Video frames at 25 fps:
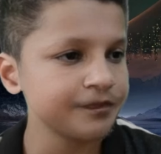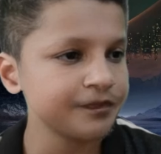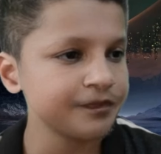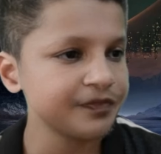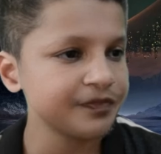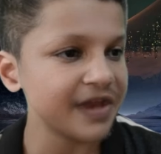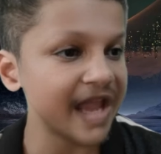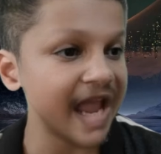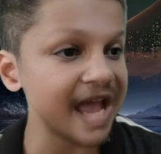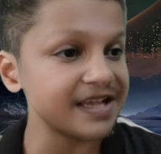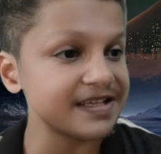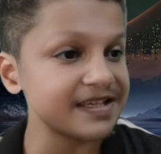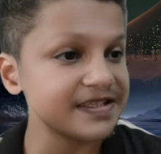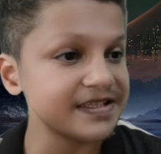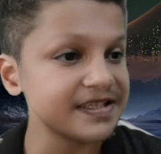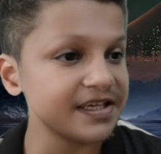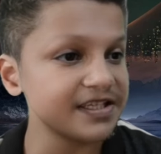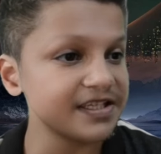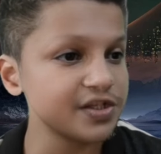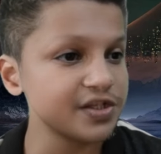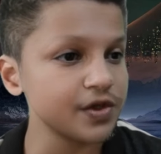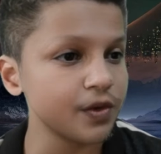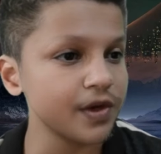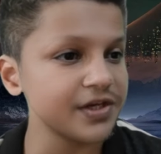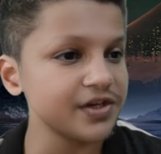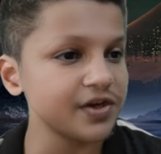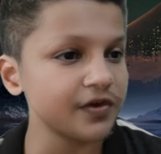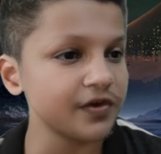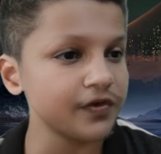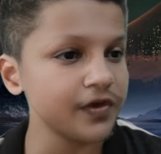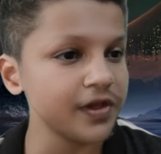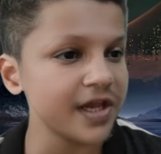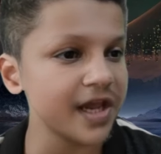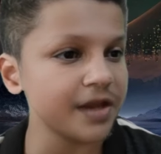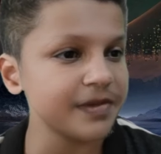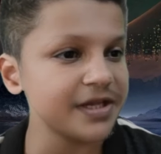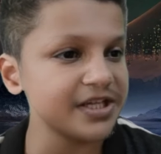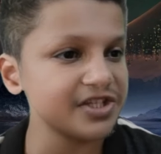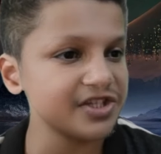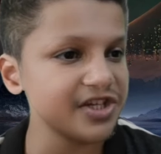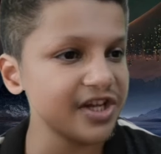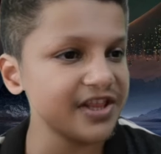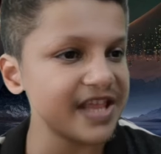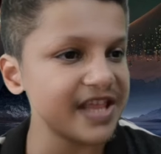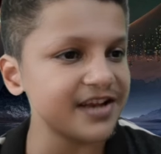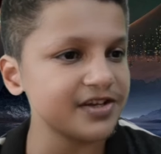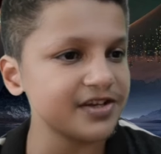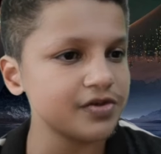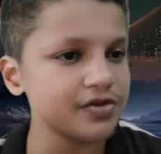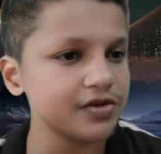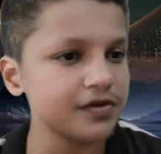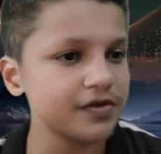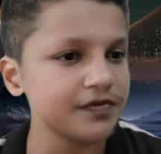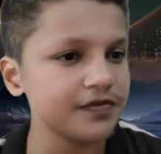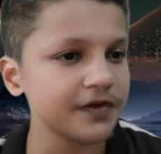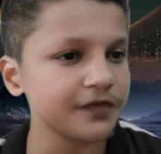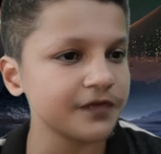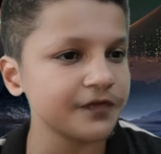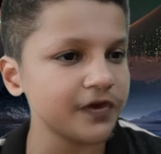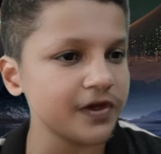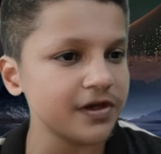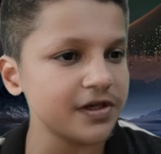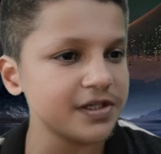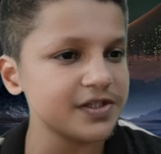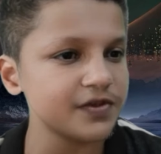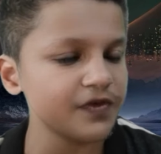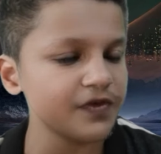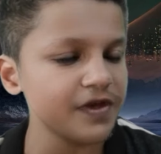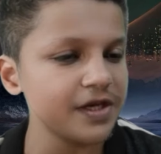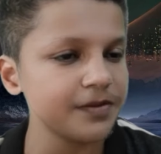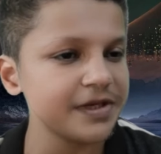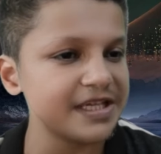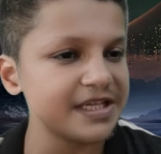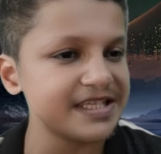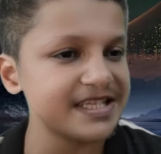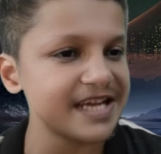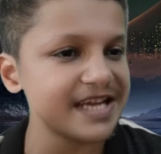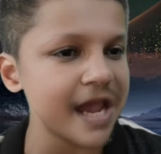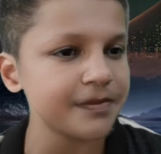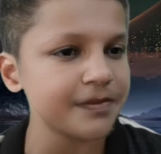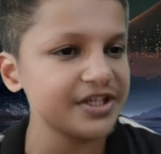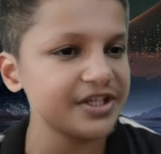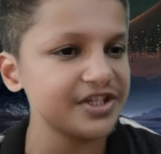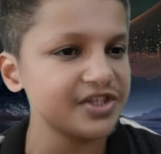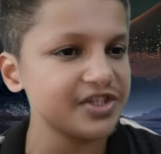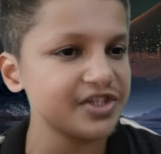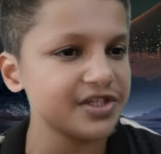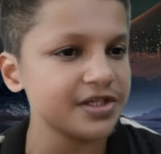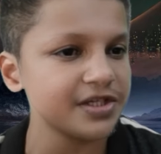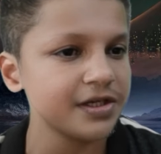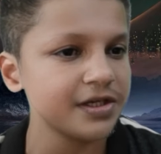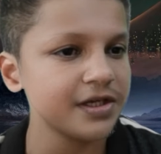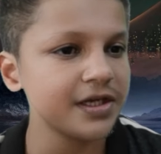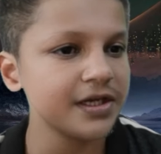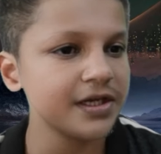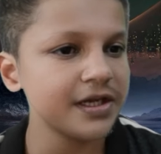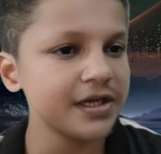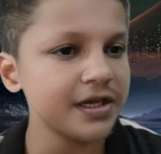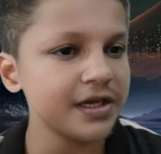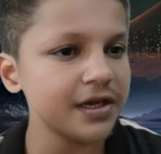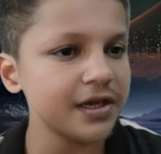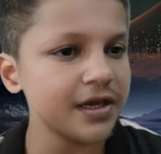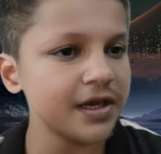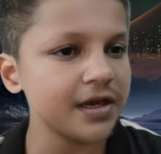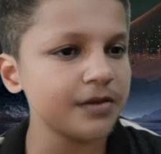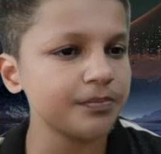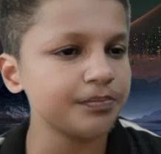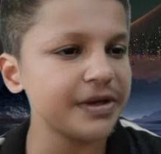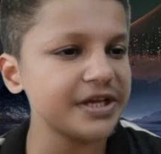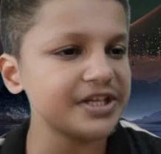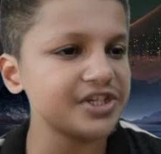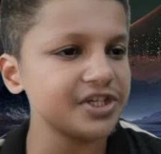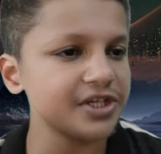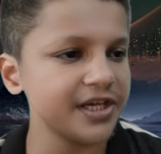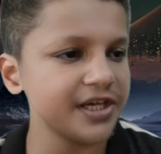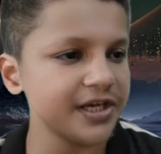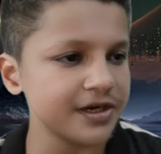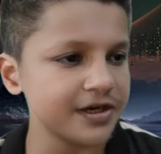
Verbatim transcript: As such, the wonderful chemistry that drove the first film is damaged a bit here.